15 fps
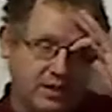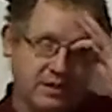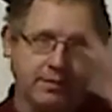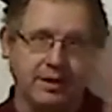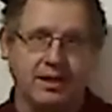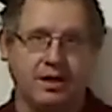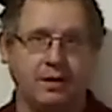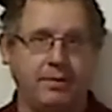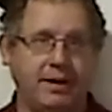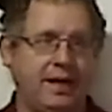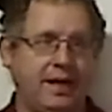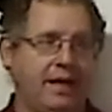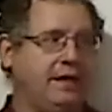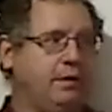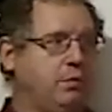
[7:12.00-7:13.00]
them a little bit,
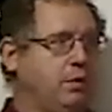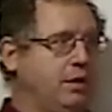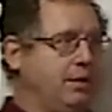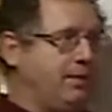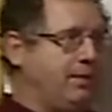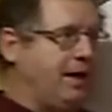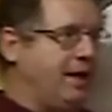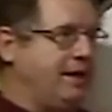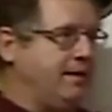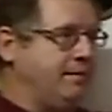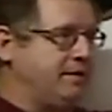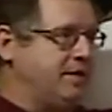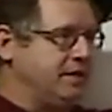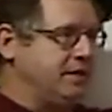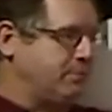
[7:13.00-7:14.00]
and then we'll apply them
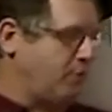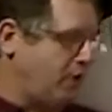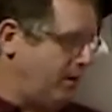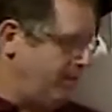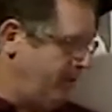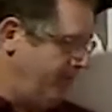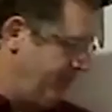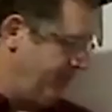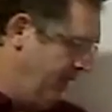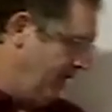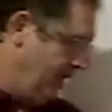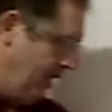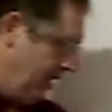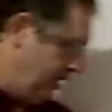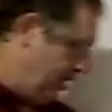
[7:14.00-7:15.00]
to this problem.
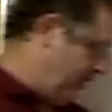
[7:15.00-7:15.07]
Now,